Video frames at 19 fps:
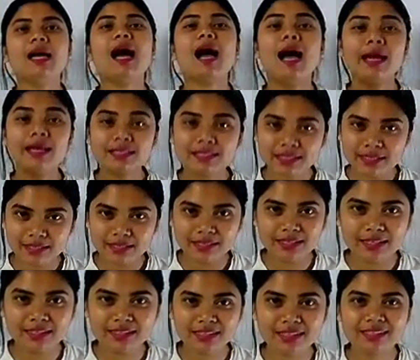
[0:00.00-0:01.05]
I
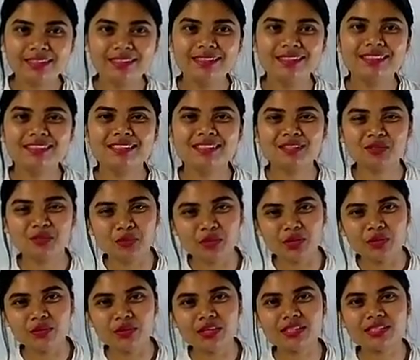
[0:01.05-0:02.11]
segregated these two
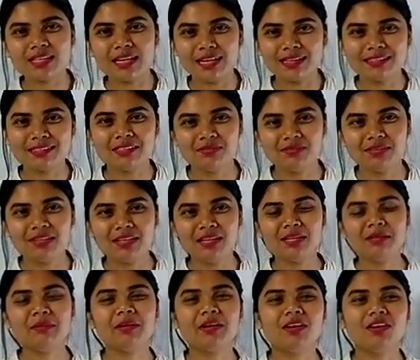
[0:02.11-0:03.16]
units as
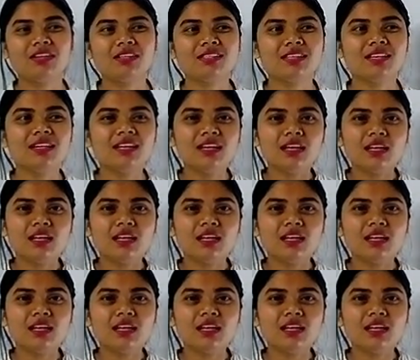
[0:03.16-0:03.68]
difficult, because